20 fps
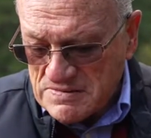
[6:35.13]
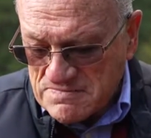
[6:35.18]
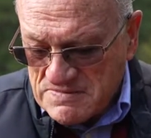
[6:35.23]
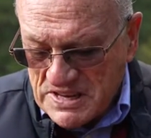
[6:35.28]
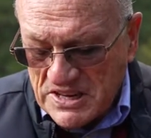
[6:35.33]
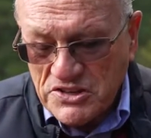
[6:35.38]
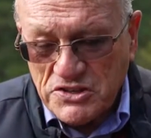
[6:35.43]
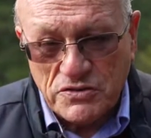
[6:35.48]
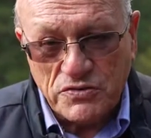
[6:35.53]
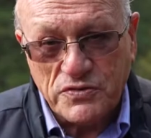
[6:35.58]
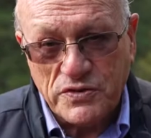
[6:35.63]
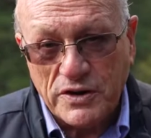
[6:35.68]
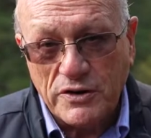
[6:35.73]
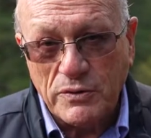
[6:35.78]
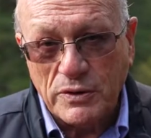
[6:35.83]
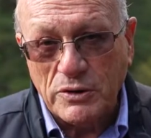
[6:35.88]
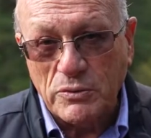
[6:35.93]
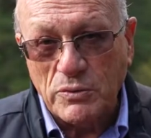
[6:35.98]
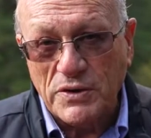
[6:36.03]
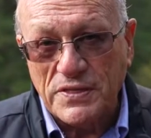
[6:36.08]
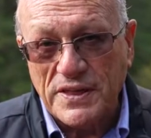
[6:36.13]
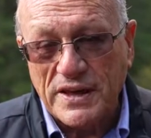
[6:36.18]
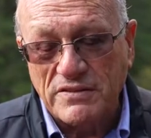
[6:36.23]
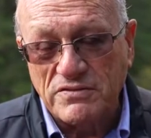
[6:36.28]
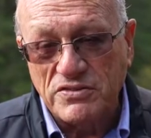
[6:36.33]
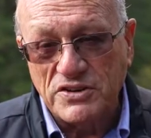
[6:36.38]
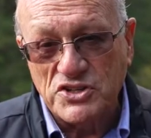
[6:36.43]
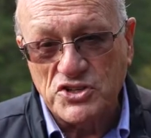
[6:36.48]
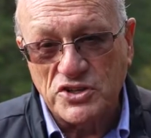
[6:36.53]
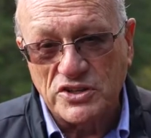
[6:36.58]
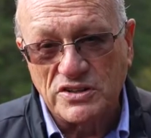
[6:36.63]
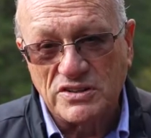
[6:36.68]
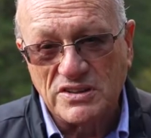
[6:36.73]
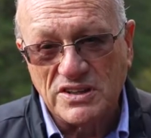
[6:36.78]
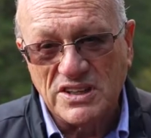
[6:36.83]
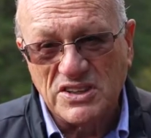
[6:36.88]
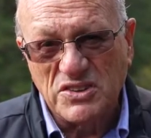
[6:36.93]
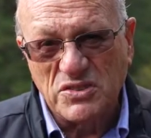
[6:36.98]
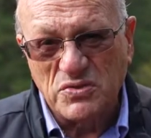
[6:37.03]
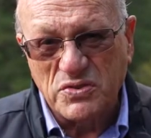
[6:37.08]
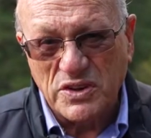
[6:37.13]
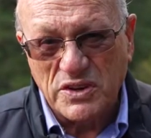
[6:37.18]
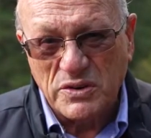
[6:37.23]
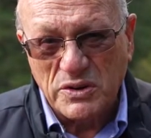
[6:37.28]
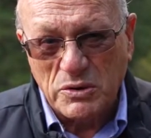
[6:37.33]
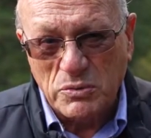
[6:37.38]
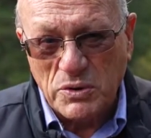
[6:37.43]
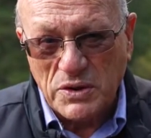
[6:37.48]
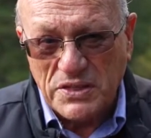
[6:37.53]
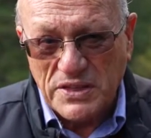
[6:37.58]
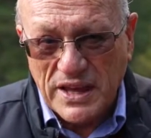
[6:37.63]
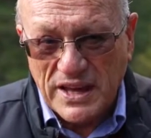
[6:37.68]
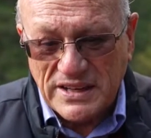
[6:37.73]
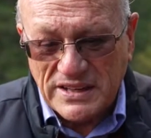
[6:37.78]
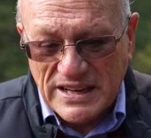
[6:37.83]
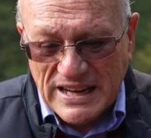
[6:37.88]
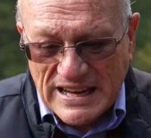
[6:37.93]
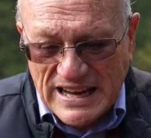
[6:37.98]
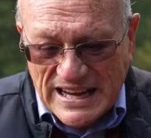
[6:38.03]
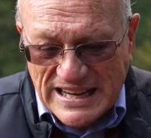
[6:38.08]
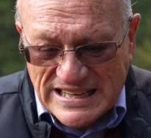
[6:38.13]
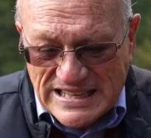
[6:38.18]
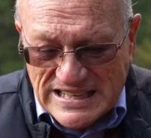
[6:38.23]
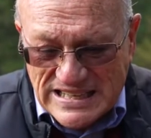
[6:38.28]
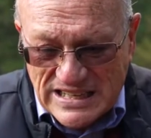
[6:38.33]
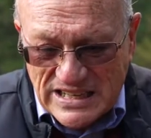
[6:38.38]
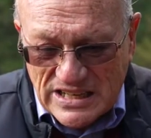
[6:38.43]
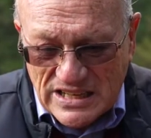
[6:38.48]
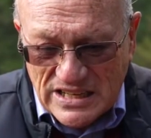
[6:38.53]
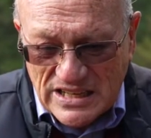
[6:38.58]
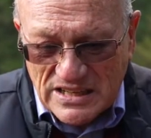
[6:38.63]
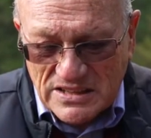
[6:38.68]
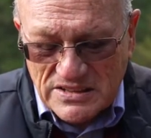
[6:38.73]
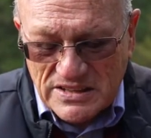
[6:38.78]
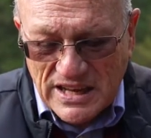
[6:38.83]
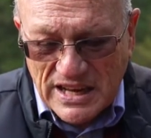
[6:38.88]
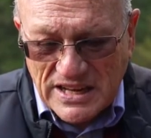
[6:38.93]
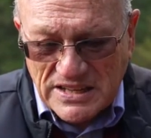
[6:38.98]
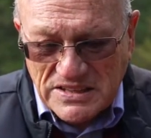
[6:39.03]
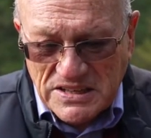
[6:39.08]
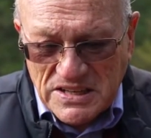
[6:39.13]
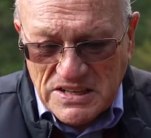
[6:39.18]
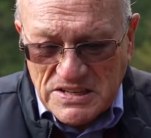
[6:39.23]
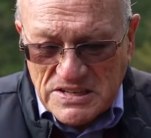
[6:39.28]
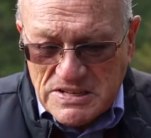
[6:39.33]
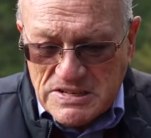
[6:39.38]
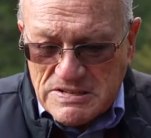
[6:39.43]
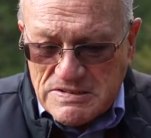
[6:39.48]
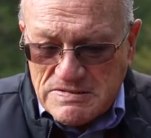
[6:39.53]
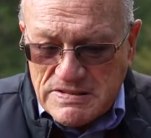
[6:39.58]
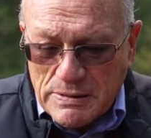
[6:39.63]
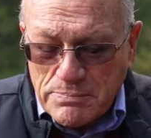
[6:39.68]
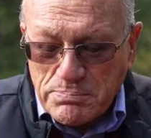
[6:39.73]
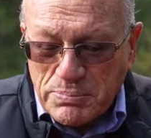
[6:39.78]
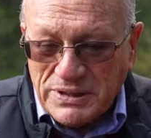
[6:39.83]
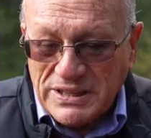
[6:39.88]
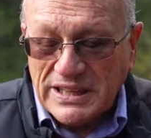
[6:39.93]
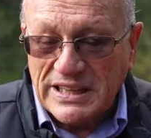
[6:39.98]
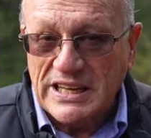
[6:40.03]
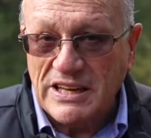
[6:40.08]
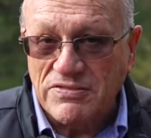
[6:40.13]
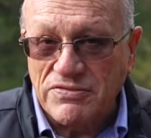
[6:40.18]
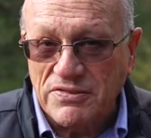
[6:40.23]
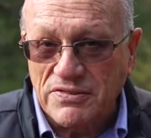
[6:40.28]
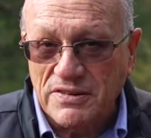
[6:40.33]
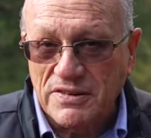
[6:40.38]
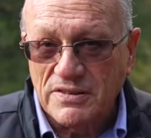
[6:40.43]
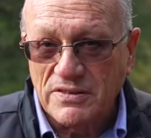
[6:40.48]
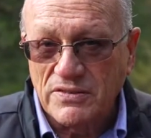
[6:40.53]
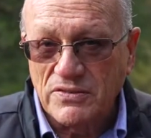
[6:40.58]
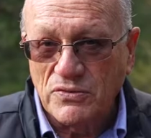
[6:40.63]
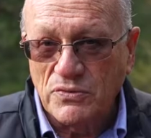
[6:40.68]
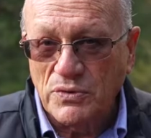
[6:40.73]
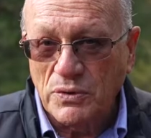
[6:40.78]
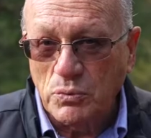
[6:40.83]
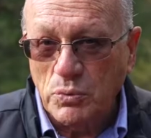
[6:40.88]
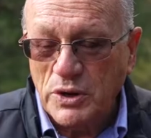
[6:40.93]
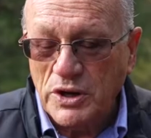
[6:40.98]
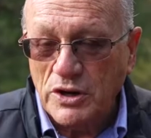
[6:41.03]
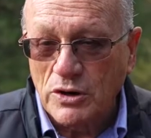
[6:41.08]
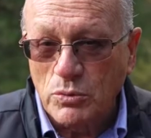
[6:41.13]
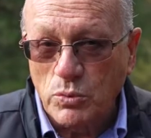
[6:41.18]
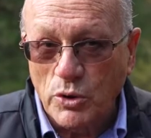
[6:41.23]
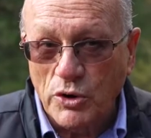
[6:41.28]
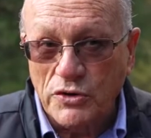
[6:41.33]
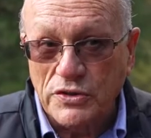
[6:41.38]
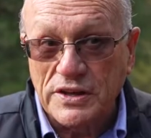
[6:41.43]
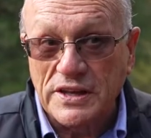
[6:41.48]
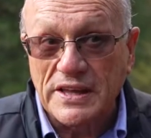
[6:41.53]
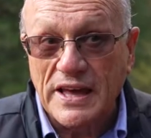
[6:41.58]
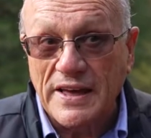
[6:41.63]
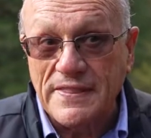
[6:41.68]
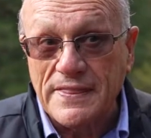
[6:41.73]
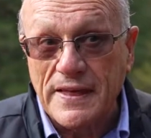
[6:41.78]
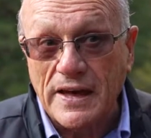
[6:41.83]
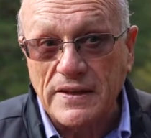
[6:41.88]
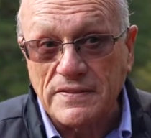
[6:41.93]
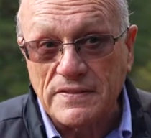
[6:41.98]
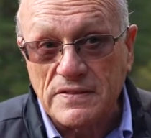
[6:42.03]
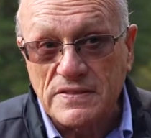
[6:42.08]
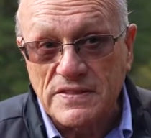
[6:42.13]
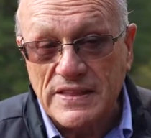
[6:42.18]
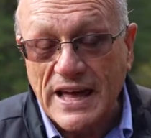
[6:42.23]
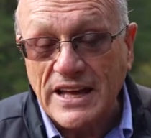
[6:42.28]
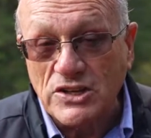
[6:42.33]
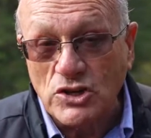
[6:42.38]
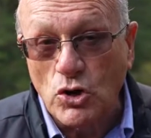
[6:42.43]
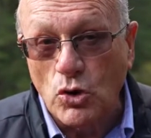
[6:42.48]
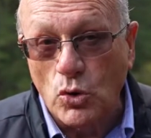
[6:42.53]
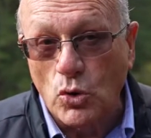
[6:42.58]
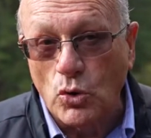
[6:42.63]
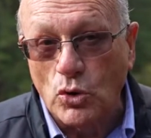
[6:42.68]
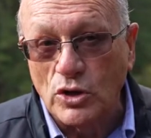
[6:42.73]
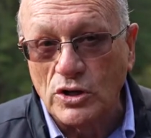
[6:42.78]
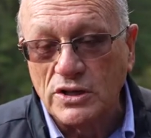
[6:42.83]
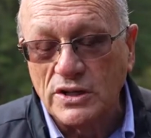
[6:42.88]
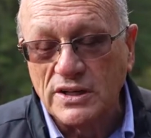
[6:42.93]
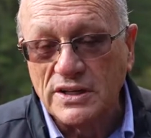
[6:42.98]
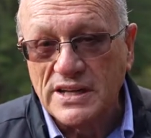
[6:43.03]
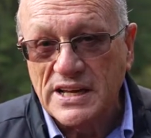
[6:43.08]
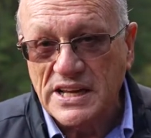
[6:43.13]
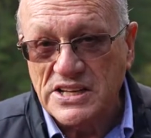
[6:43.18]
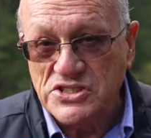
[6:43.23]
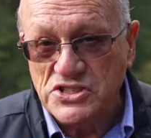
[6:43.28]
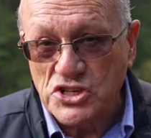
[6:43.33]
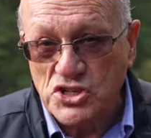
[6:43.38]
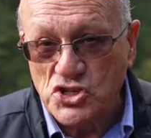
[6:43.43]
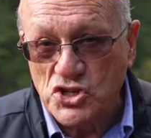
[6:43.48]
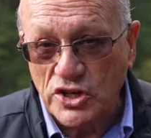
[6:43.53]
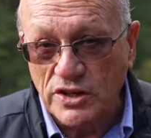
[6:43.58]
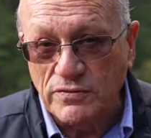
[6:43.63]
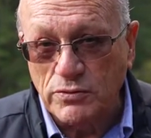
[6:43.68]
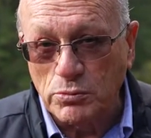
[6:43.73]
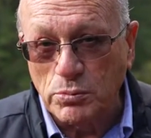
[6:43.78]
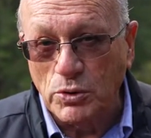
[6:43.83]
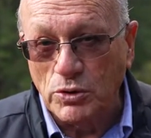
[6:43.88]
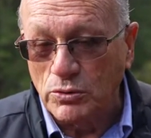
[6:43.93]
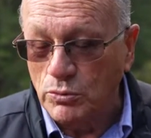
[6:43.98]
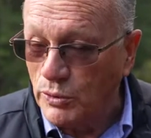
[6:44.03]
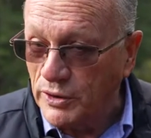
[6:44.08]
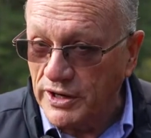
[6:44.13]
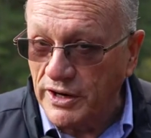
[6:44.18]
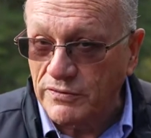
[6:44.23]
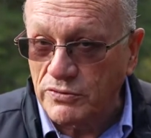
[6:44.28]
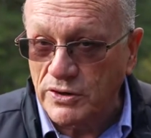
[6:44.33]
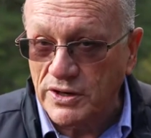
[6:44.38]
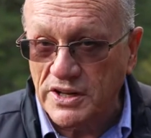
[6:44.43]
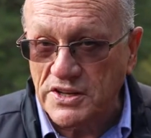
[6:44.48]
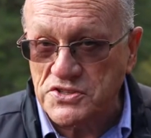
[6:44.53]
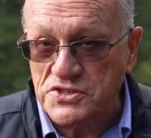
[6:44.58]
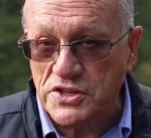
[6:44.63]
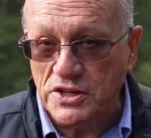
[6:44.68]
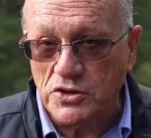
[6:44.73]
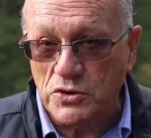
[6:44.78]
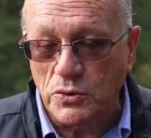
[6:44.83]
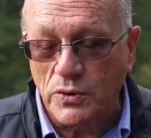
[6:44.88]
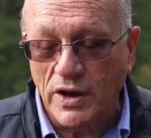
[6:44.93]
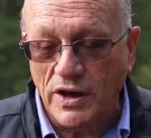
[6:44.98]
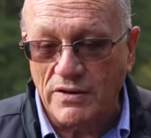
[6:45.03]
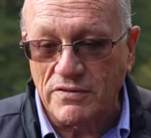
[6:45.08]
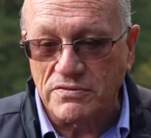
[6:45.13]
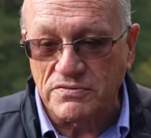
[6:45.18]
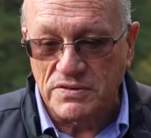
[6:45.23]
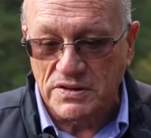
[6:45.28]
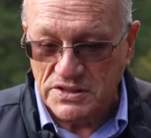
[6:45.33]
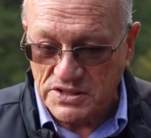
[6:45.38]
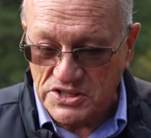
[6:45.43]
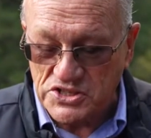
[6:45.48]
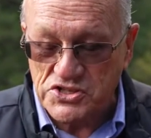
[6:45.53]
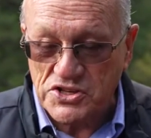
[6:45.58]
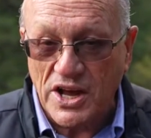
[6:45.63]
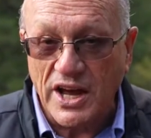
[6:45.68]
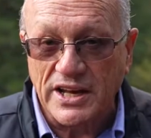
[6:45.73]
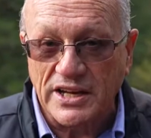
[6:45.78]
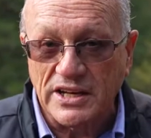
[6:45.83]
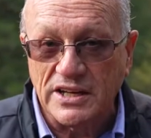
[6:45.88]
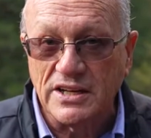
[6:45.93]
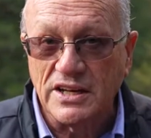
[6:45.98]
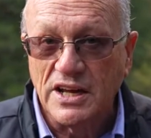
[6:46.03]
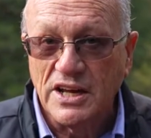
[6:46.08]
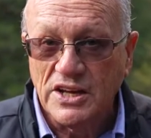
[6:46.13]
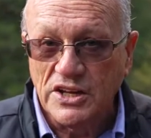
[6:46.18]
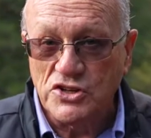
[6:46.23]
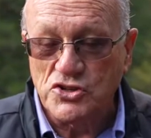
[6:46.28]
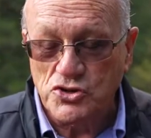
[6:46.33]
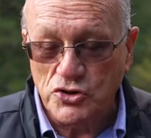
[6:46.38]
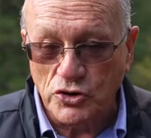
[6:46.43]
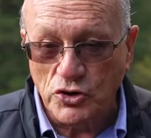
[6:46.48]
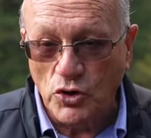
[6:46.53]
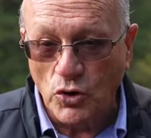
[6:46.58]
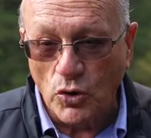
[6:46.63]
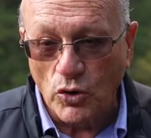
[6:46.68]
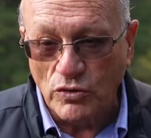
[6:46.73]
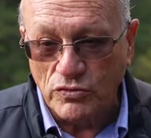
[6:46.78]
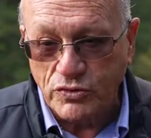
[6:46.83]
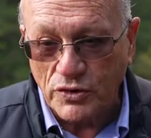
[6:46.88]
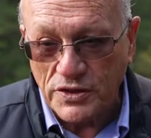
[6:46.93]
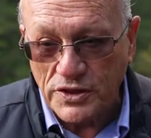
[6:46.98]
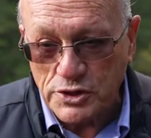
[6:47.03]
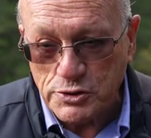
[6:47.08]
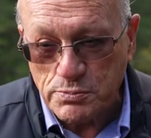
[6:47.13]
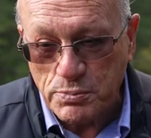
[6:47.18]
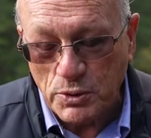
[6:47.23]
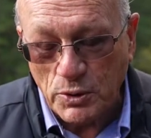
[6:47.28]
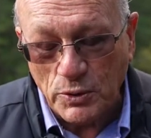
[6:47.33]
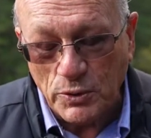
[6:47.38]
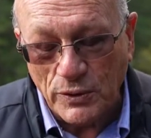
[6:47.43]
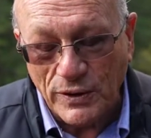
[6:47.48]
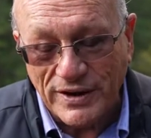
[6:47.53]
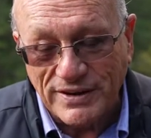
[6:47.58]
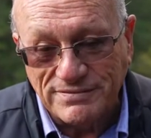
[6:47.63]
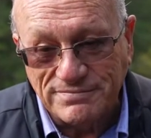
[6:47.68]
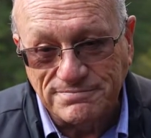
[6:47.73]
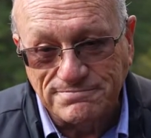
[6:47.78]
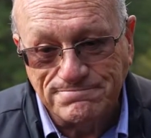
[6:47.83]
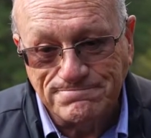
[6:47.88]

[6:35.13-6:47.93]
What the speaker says: interfering with that vision, interfering with that idea, that belief that we are worthy and that goal is achievable, whatever it is that you have decided is your goal for this program.